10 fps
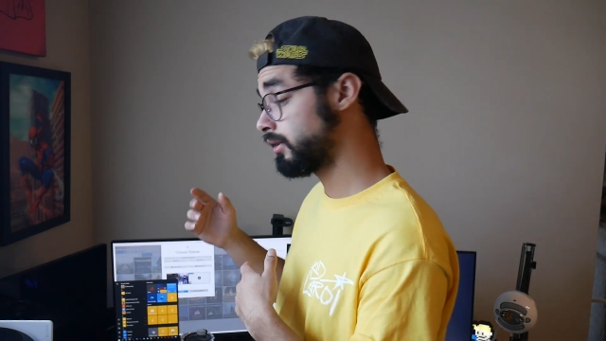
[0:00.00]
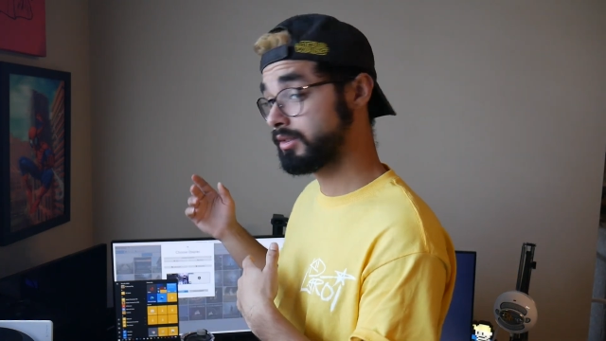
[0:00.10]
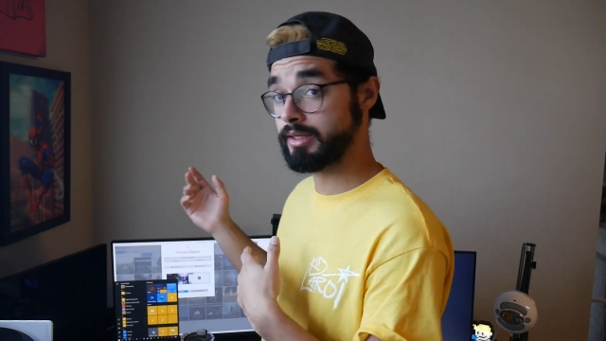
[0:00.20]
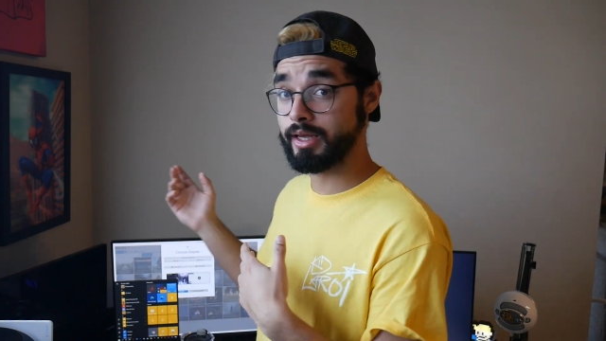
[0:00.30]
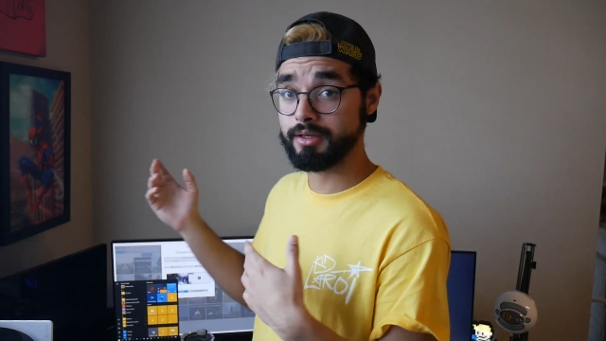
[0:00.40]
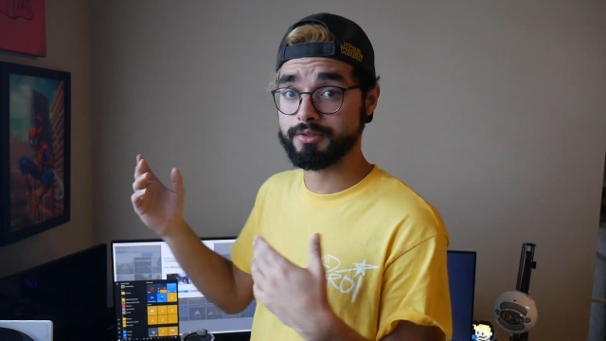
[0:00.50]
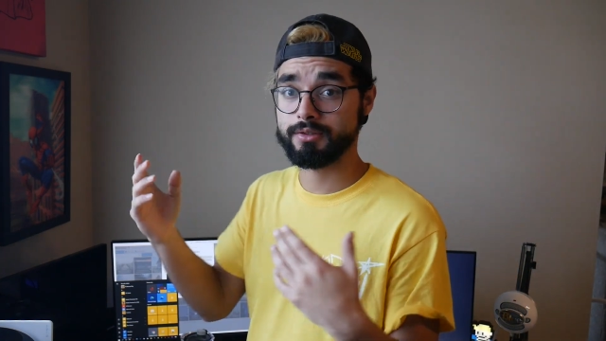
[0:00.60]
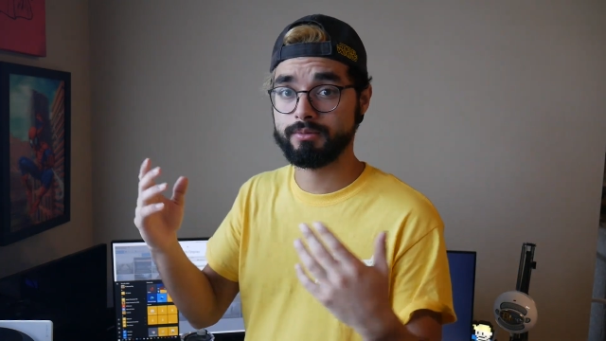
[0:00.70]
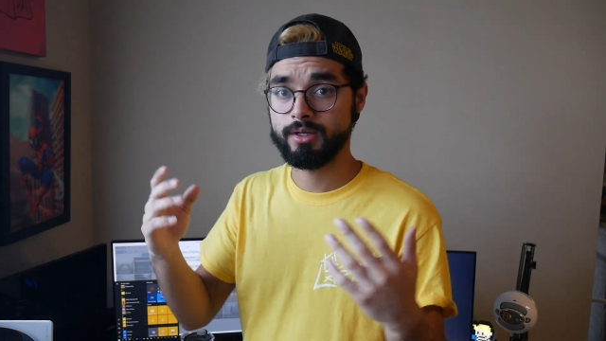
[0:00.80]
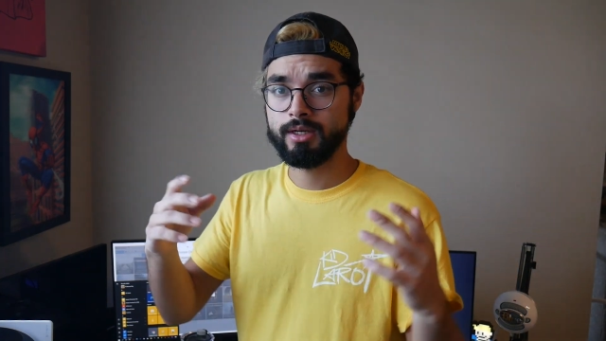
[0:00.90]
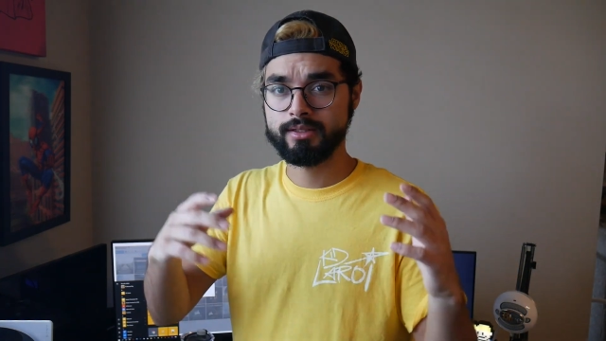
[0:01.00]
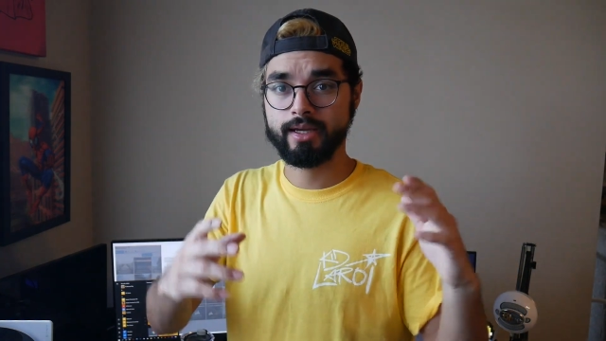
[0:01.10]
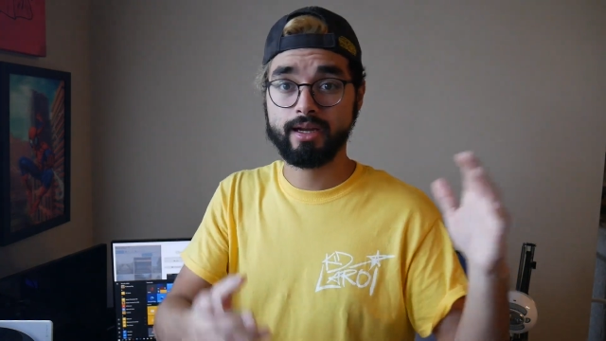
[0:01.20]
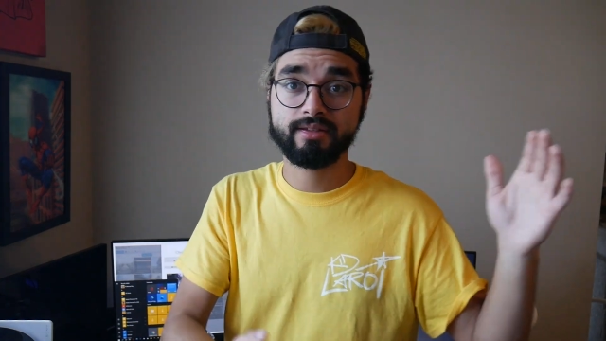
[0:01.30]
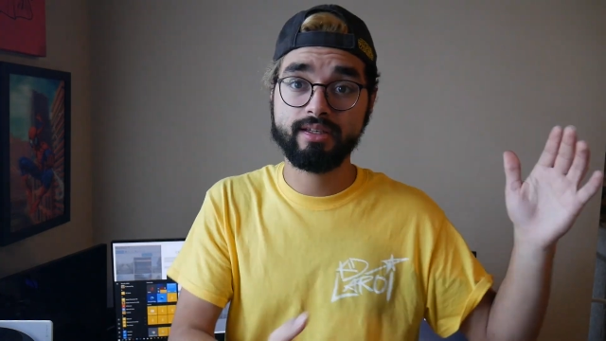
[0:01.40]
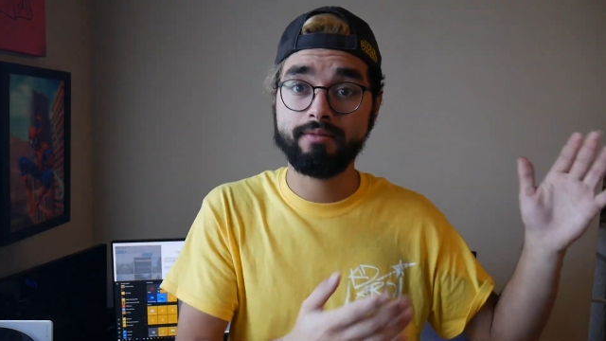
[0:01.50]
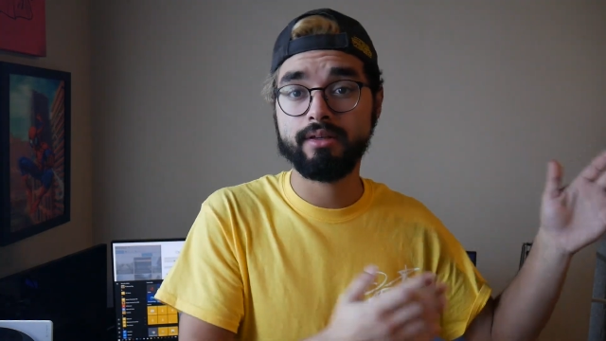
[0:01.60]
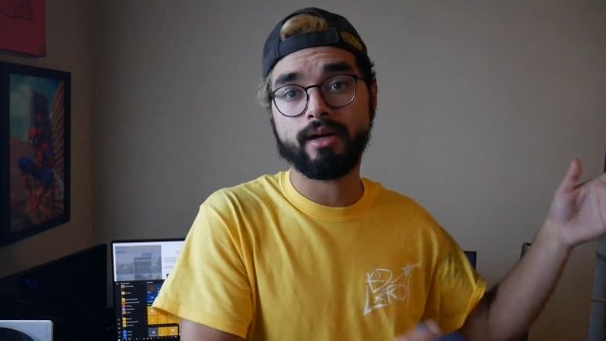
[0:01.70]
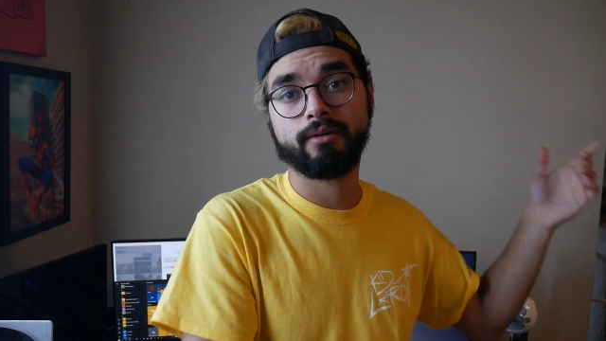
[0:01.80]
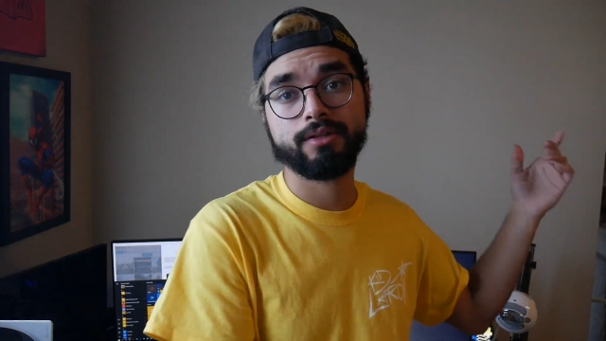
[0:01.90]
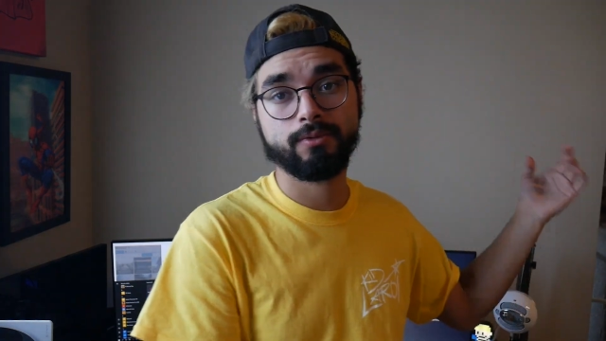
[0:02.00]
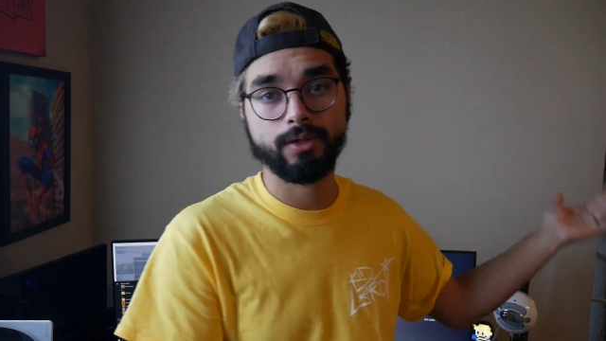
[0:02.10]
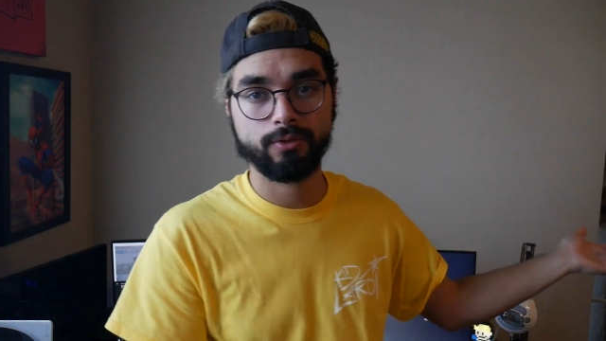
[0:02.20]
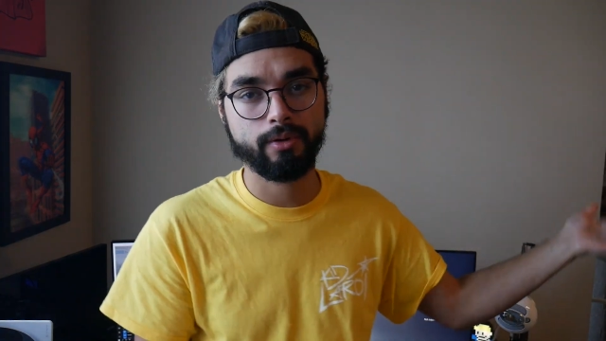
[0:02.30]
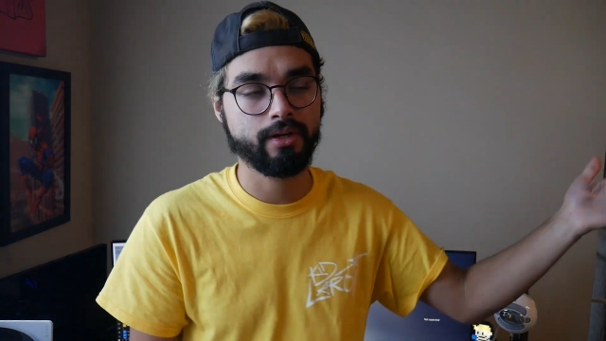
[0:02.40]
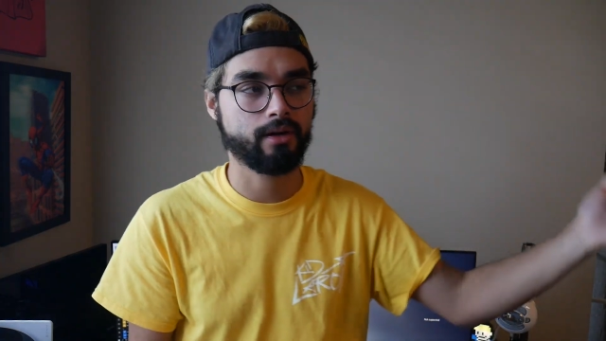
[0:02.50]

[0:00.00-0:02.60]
To get a TV that runs 120